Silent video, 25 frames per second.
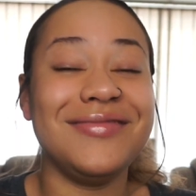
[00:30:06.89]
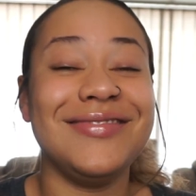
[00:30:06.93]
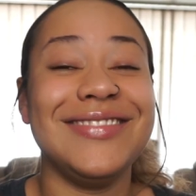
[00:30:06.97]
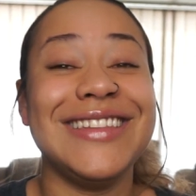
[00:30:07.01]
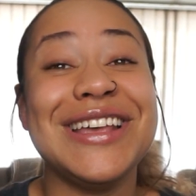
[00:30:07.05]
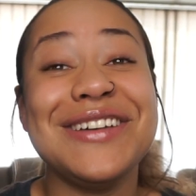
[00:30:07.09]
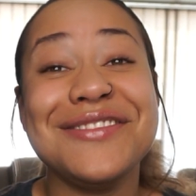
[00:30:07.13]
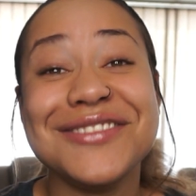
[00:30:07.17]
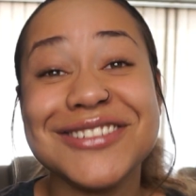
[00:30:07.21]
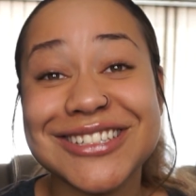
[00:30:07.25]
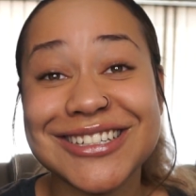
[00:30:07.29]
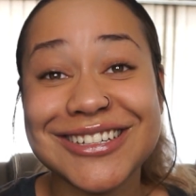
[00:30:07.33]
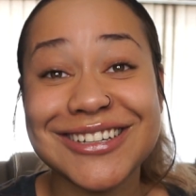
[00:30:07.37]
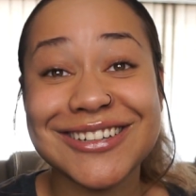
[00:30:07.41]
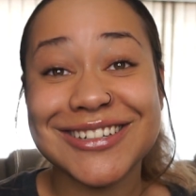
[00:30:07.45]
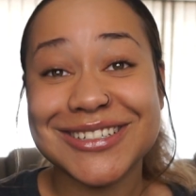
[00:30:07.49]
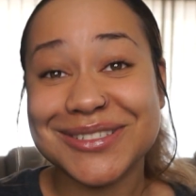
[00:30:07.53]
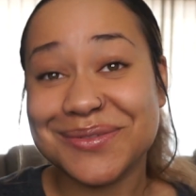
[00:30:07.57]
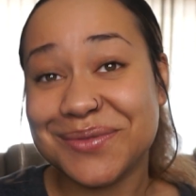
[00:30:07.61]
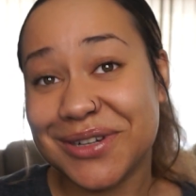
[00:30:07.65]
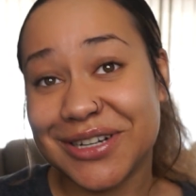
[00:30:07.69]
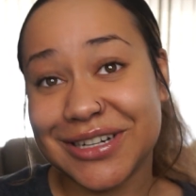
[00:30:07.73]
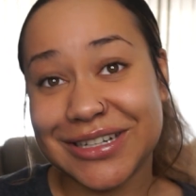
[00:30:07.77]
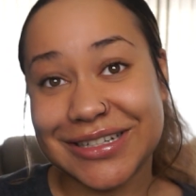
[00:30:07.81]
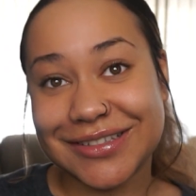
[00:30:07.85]
It was a good
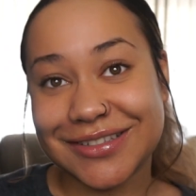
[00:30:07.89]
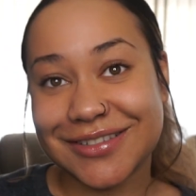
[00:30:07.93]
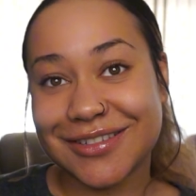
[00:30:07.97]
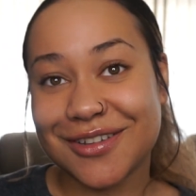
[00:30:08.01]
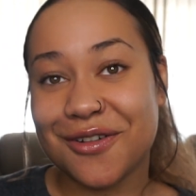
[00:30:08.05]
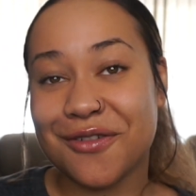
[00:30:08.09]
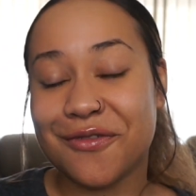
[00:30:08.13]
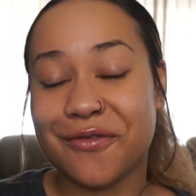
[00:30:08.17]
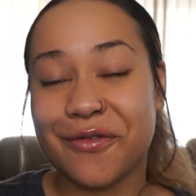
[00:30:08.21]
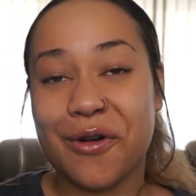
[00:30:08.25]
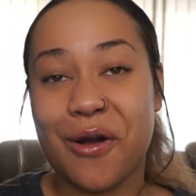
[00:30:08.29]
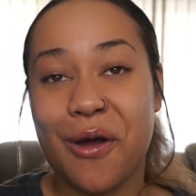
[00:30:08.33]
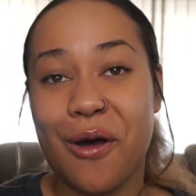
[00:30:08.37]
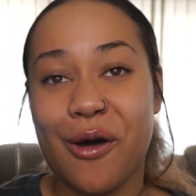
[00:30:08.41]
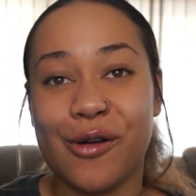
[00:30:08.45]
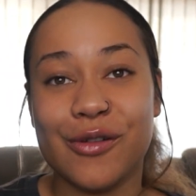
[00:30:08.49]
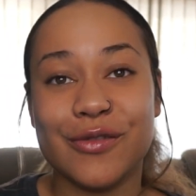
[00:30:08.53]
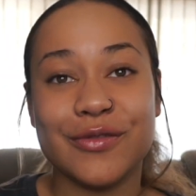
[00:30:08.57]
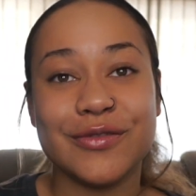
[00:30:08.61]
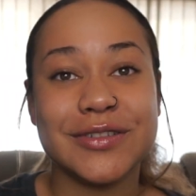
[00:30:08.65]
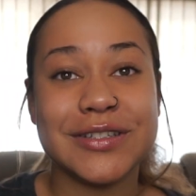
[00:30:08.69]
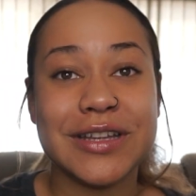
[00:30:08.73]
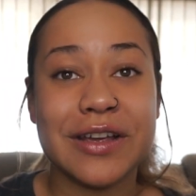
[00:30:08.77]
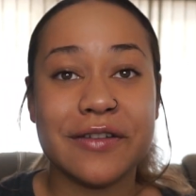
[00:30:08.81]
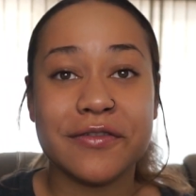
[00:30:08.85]
experience overall.
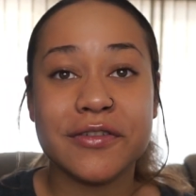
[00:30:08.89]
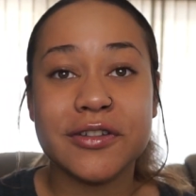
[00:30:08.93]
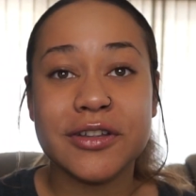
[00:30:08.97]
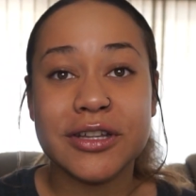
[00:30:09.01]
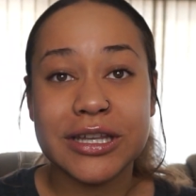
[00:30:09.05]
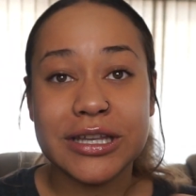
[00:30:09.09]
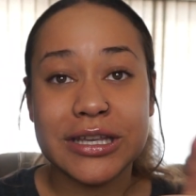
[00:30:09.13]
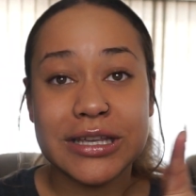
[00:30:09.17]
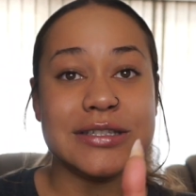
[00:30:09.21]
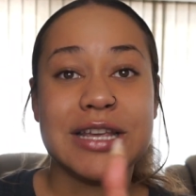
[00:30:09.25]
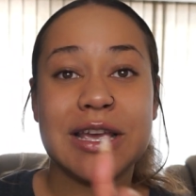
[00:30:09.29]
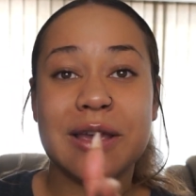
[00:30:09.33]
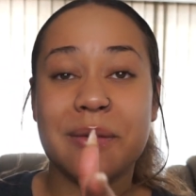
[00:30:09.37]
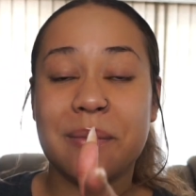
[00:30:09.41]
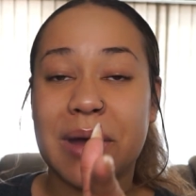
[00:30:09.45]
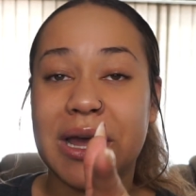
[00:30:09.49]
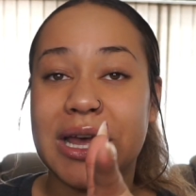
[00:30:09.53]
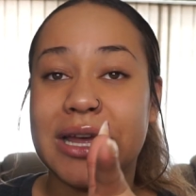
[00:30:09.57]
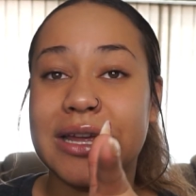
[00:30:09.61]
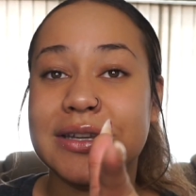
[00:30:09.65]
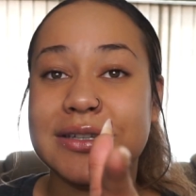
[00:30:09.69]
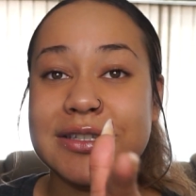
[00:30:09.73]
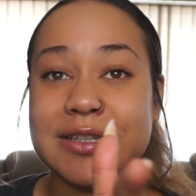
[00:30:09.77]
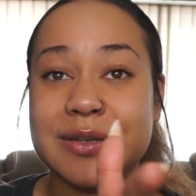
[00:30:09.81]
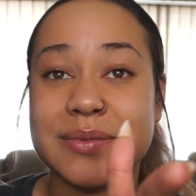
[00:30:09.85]
Definitely take
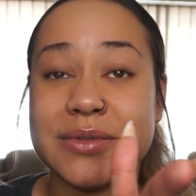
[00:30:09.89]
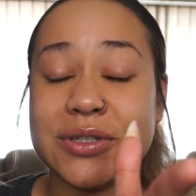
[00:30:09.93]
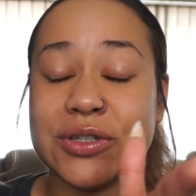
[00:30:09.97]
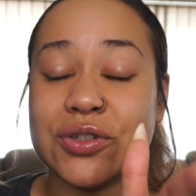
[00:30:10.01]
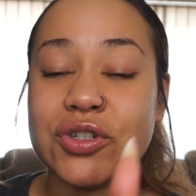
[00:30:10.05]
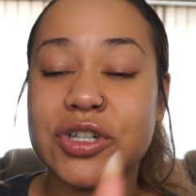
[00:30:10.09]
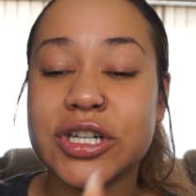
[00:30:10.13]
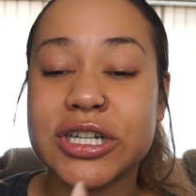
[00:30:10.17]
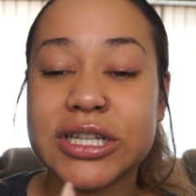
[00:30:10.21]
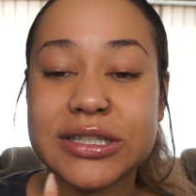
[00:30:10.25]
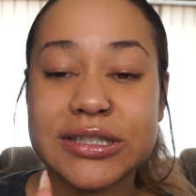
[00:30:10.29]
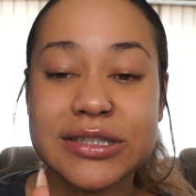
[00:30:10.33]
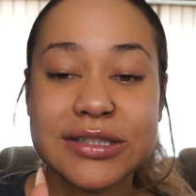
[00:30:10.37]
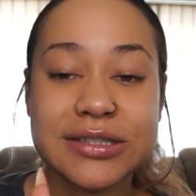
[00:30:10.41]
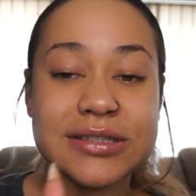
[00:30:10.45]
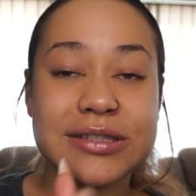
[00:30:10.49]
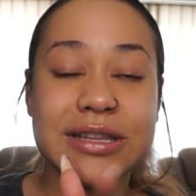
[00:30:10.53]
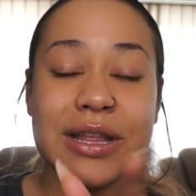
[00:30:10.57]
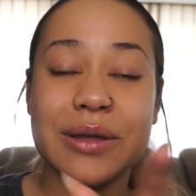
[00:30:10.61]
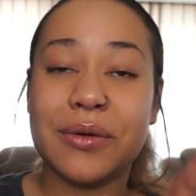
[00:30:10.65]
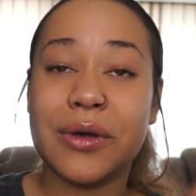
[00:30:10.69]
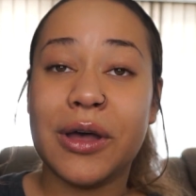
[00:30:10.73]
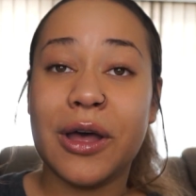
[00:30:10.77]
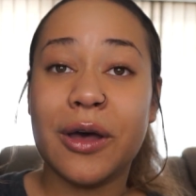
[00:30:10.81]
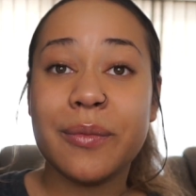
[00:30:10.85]
my tips and tricks.
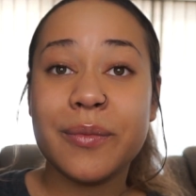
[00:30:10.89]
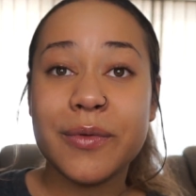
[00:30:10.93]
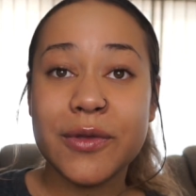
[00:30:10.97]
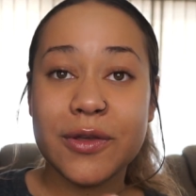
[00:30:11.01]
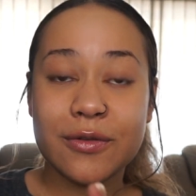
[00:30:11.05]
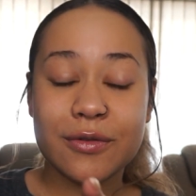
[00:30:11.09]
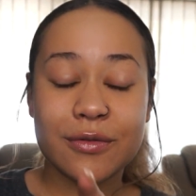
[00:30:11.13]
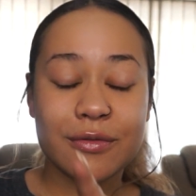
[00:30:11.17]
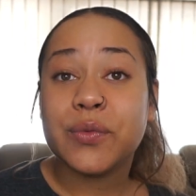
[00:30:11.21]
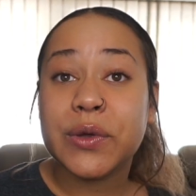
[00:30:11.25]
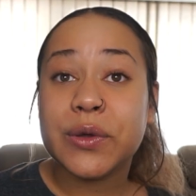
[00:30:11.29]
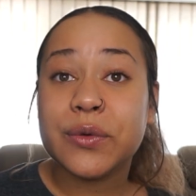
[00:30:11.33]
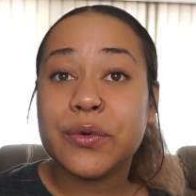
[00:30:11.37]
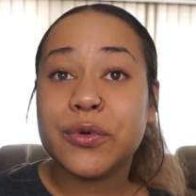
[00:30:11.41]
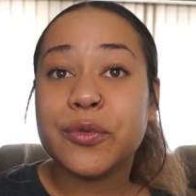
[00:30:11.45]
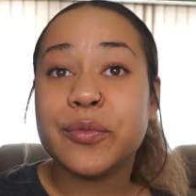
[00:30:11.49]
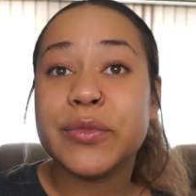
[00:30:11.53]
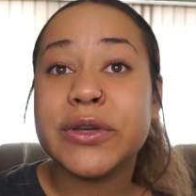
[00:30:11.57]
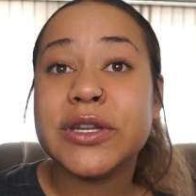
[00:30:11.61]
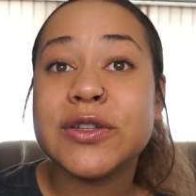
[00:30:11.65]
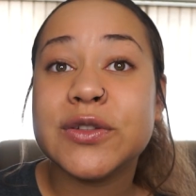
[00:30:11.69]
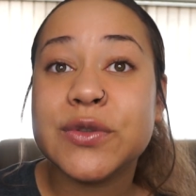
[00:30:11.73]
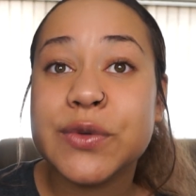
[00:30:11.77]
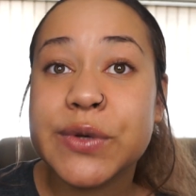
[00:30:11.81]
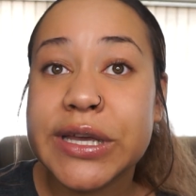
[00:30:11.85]
They will help you. We will
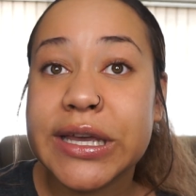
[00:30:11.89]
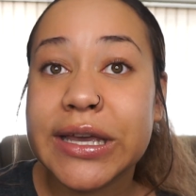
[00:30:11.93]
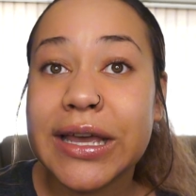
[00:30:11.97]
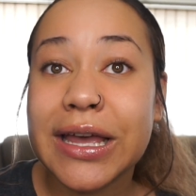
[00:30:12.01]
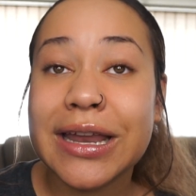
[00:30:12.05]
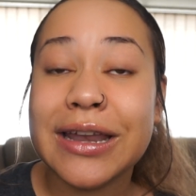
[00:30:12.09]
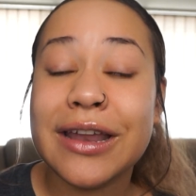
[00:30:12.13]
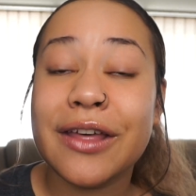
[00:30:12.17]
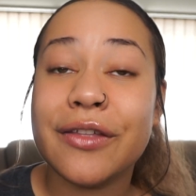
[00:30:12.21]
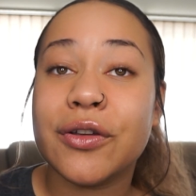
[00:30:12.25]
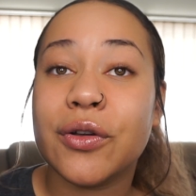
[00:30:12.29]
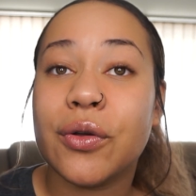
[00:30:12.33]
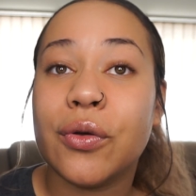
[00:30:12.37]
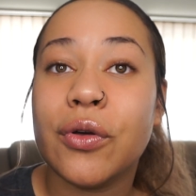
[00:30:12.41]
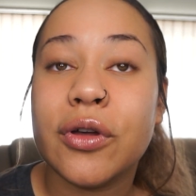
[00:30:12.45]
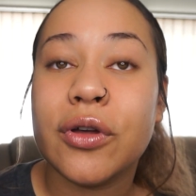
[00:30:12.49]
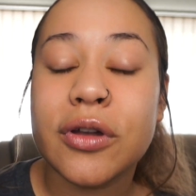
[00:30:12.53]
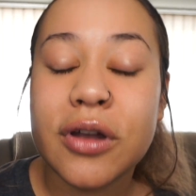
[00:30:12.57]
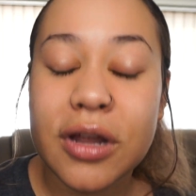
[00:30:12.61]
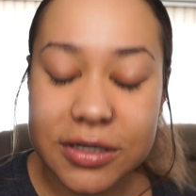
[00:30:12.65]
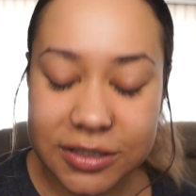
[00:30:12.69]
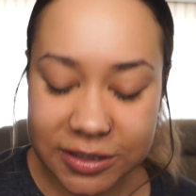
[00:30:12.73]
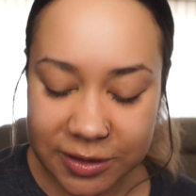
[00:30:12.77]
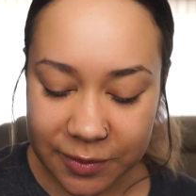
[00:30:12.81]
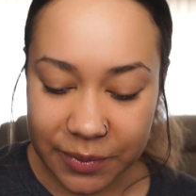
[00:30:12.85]
be doing another
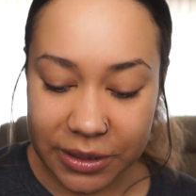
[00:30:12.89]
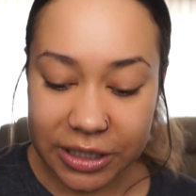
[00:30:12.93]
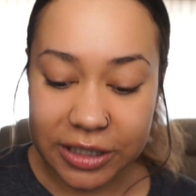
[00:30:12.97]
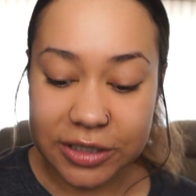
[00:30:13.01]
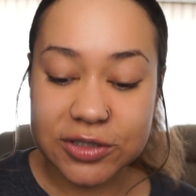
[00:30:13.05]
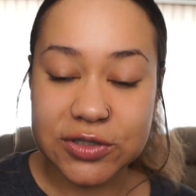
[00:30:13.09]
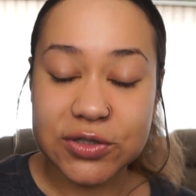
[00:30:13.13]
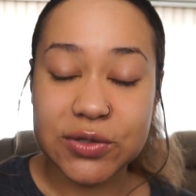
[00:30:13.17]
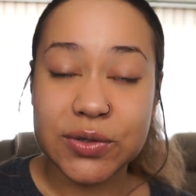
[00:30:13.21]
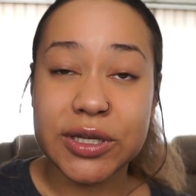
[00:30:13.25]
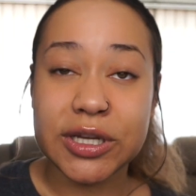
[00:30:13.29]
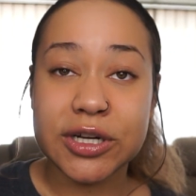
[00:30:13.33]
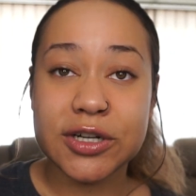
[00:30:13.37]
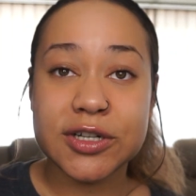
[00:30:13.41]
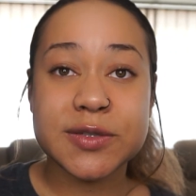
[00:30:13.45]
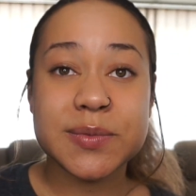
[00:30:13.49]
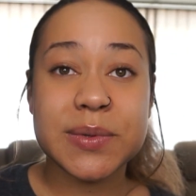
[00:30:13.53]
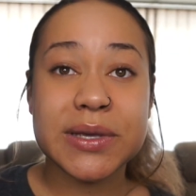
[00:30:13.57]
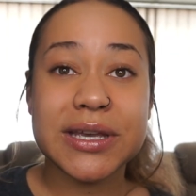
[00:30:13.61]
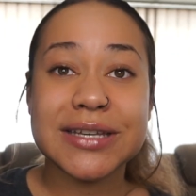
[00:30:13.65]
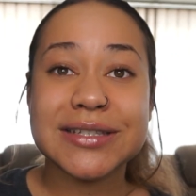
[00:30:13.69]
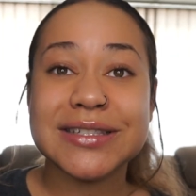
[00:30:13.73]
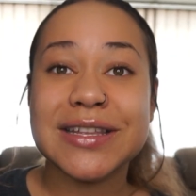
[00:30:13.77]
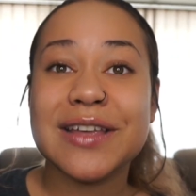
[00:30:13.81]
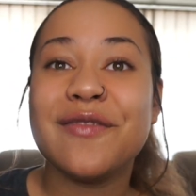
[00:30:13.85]
colonoscopy in 2 years
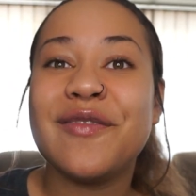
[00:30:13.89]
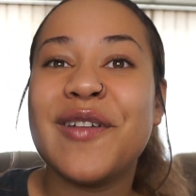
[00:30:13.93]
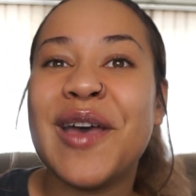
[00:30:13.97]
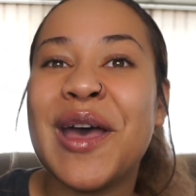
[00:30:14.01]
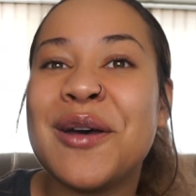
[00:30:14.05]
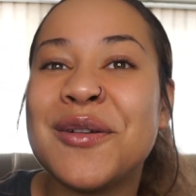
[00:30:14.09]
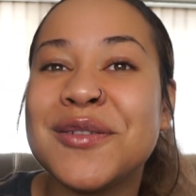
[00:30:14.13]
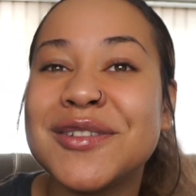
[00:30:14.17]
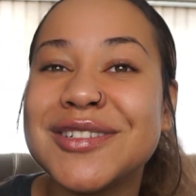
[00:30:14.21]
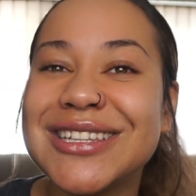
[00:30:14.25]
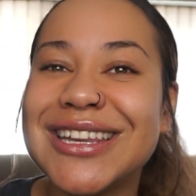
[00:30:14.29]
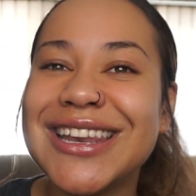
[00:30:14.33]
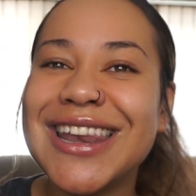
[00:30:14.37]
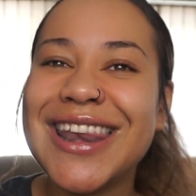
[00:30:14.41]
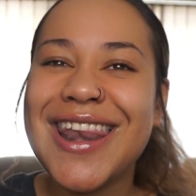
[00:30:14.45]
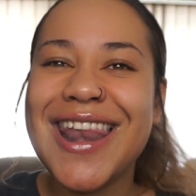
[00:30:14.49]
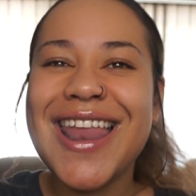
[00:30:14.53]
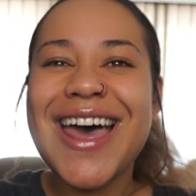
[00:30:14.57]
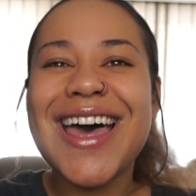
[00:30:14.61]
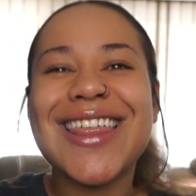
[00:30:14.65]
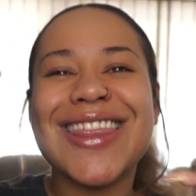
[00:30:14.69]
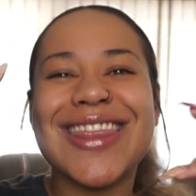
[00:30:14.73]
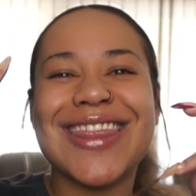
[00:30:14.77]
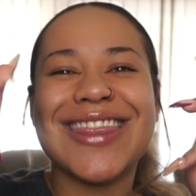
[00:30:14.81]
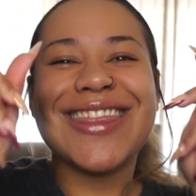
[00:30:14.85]
because they found
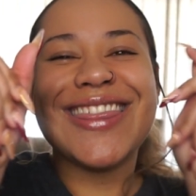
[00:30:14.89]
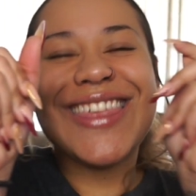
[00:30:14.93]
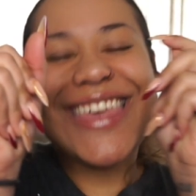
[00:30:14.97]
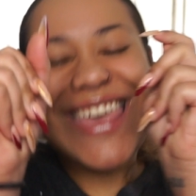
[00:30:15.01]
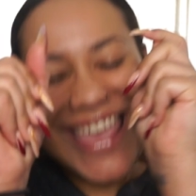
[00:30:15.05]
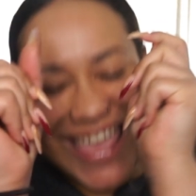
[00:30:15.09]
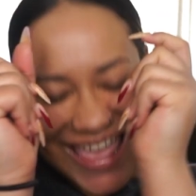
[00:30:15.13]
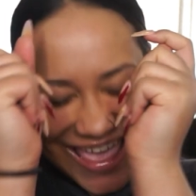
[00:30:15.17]
nothing.